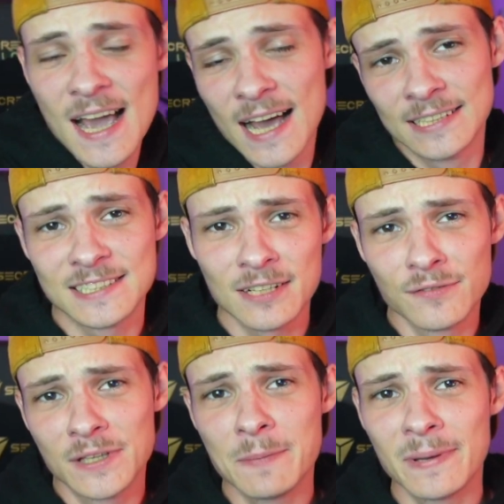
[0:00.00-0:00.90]
and instead
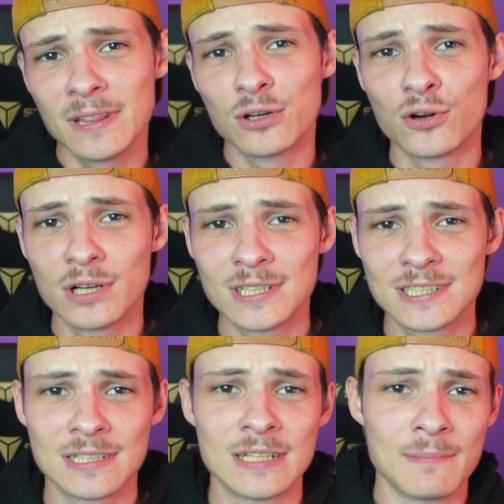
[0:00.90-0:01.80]
of keeping the earnings
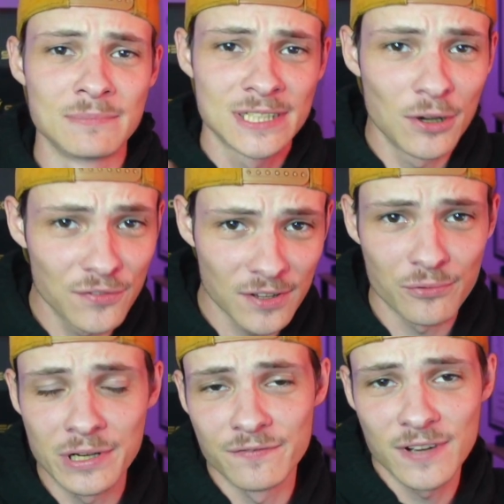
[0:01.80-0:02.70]
to themselves and
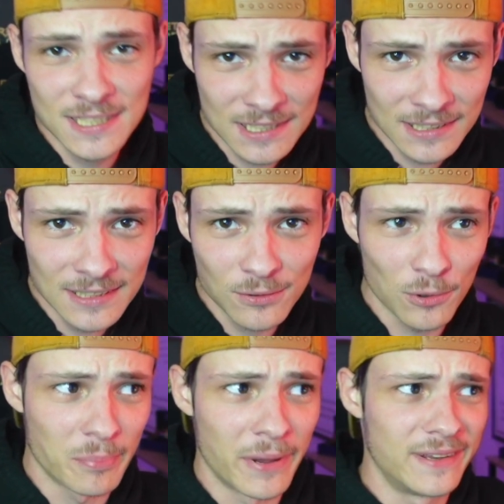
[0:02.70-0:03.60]
reinvesting it
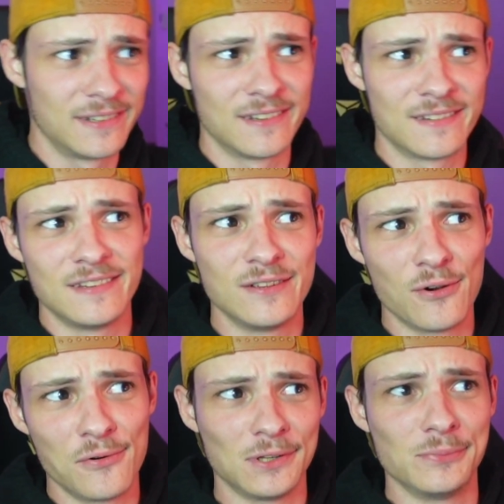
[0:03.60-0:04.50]
or paying the
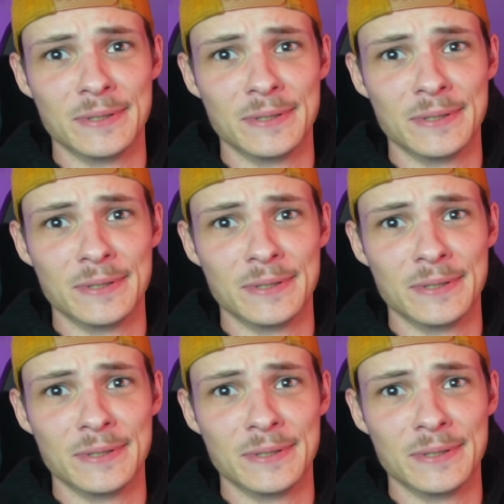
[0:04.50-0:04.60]
CEO a little bit